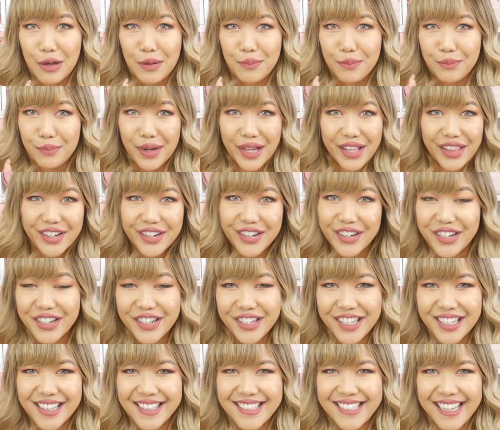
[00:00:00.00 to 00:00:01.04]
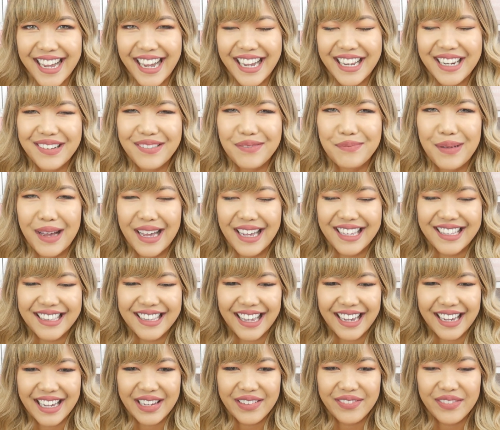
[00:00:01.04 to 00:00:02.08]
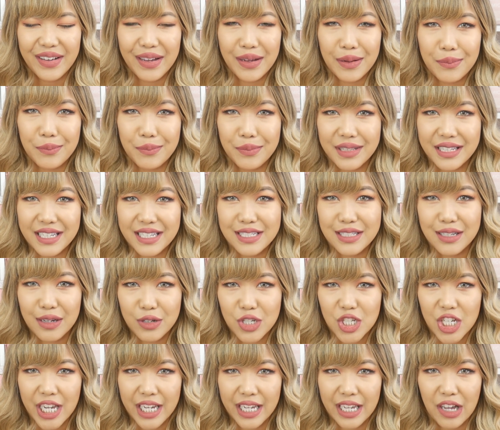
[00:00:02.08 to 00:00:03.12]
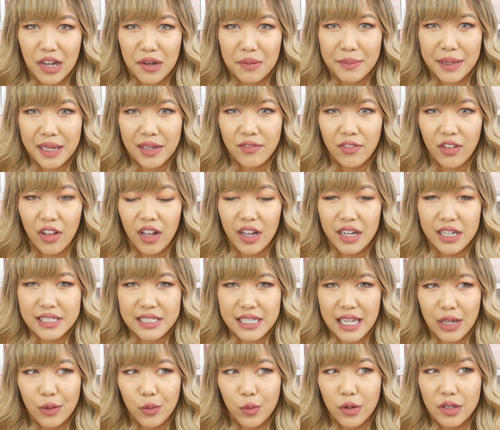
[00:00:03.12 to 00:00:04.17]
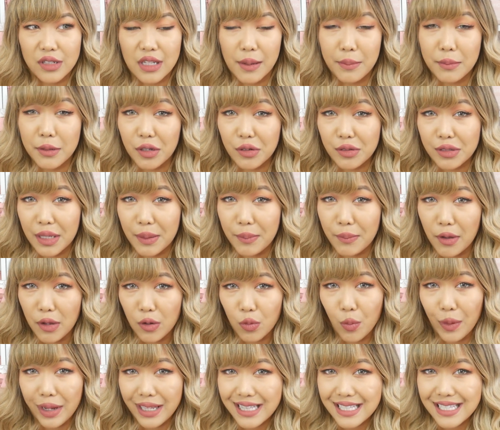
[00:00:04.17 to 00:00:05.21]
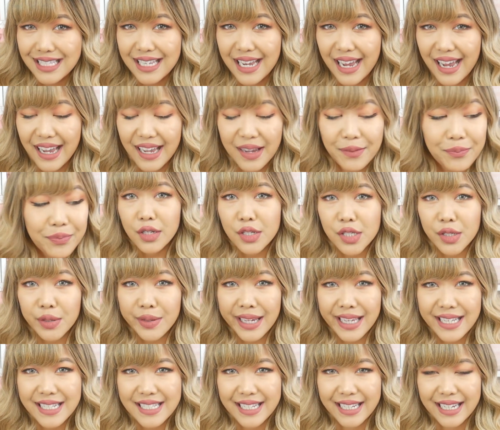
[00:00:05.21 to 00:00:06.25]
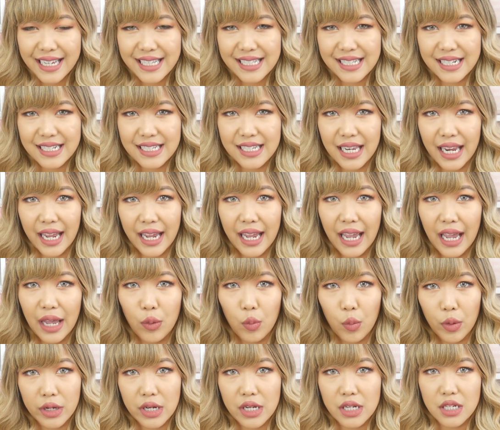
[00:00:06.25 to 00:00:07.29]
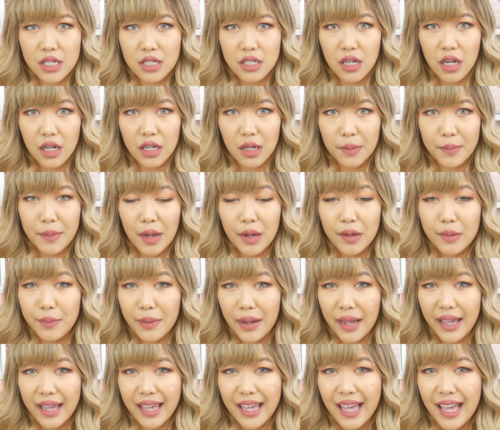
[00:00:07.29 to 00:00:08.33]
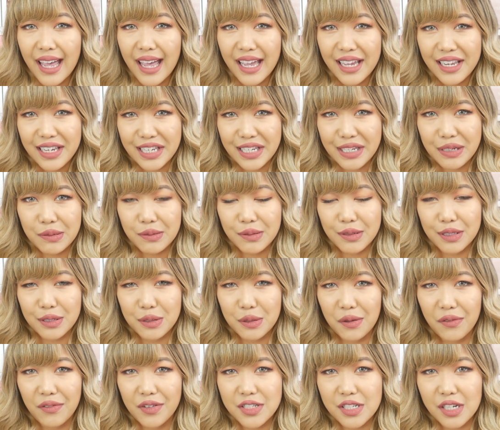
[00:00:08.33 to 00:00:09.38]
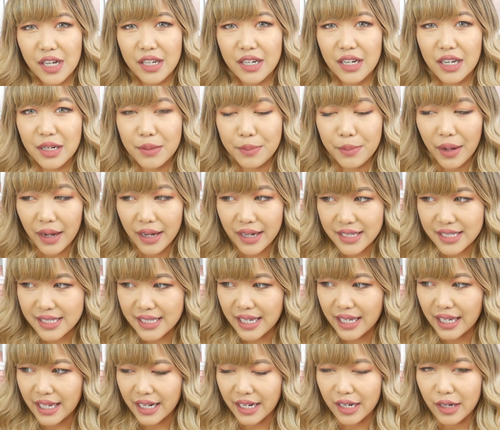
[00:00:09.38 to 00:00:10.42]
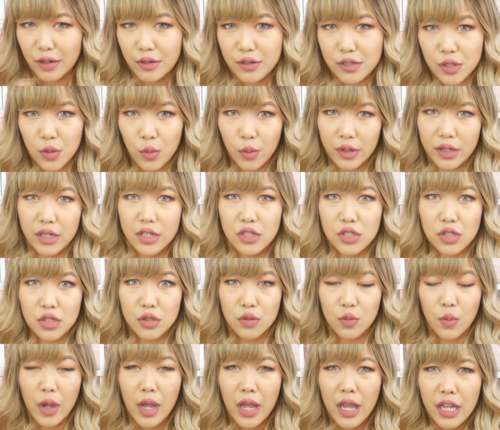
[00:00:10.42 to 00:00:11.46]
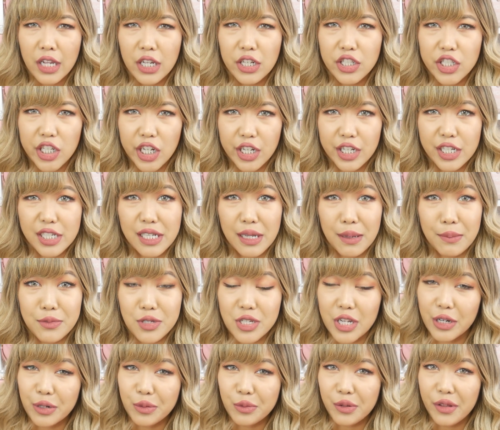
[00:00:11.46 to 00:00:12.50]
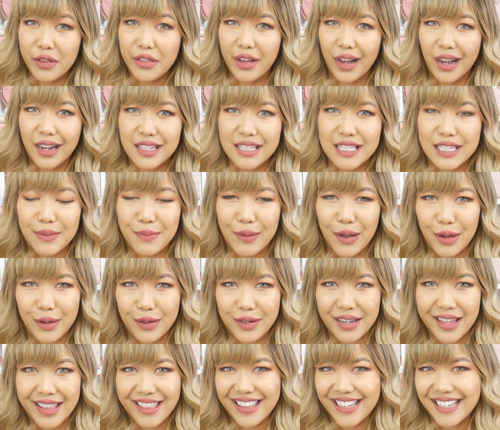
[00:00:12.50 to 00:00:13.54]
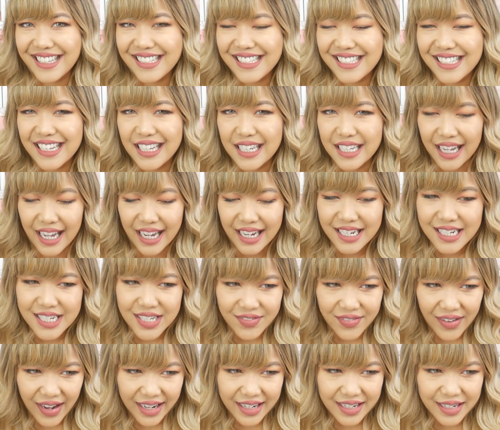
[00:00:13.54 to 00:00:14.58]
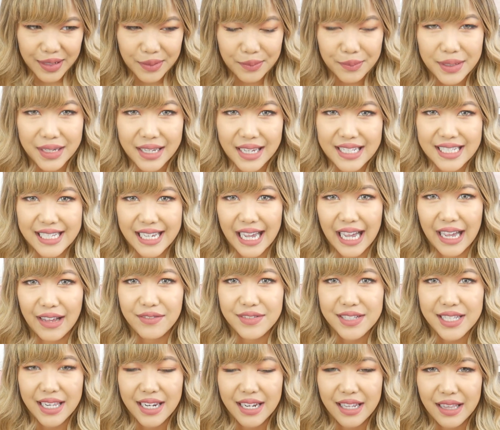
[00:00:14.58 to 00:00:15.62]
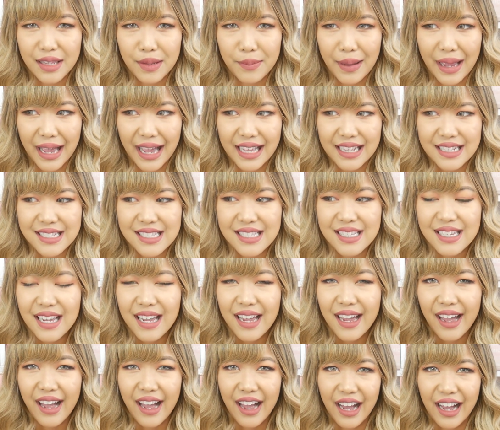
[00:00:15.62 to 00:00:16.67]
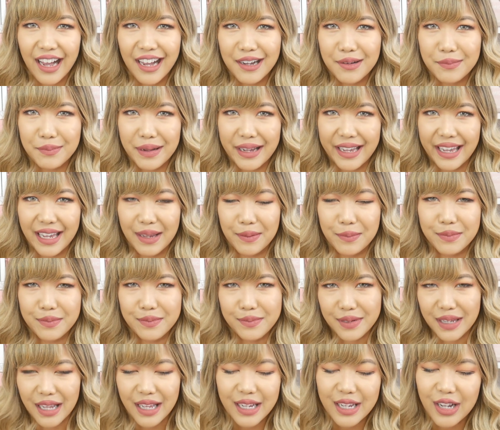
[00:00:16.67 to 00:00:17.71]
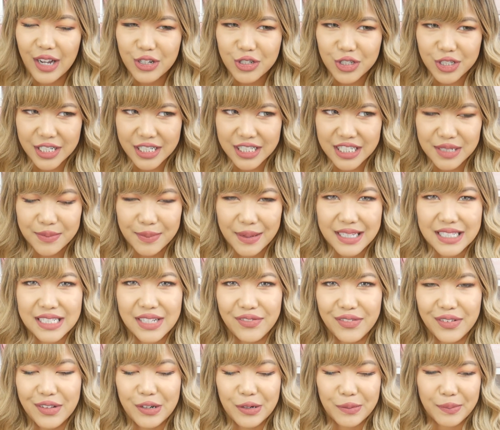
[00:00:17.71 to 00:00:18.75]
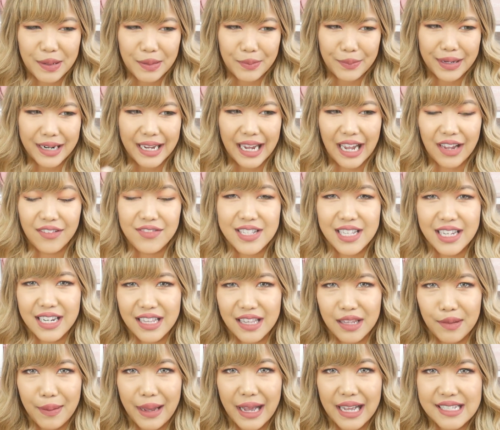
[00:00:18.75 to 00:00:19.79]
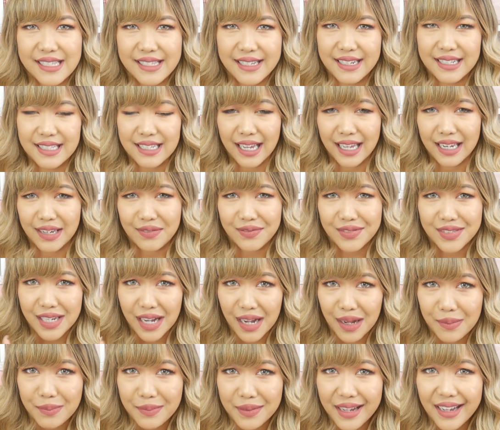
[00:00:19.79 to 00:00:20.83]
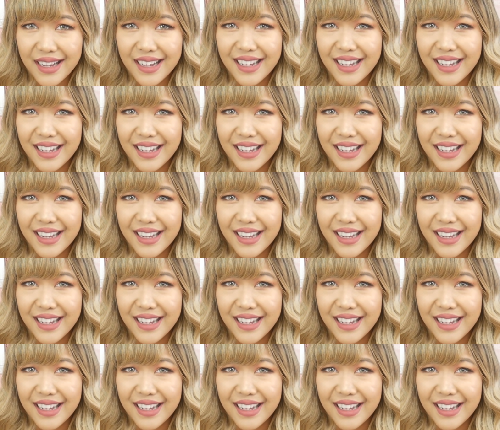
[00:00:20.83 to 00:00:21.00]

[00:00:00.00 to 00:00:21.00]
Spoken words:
motherhood side of my life, please go check out my vlogs. I will upload them on Wednesday. So yes, like I said, today I wanted to talk about my new Louis Vuitton unboxing, and I also wanted to share some general thoughts about this kind of item because I have said in the past, I am contradicting myself a little bit, but I have said in the past that it's kind of dumb